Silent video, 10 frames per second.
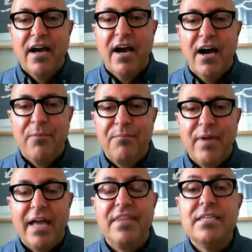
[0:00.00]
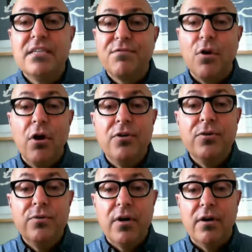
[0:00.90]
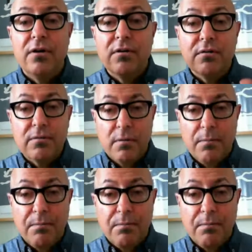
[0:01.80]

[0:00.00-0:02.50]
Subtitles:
and this is for all you younger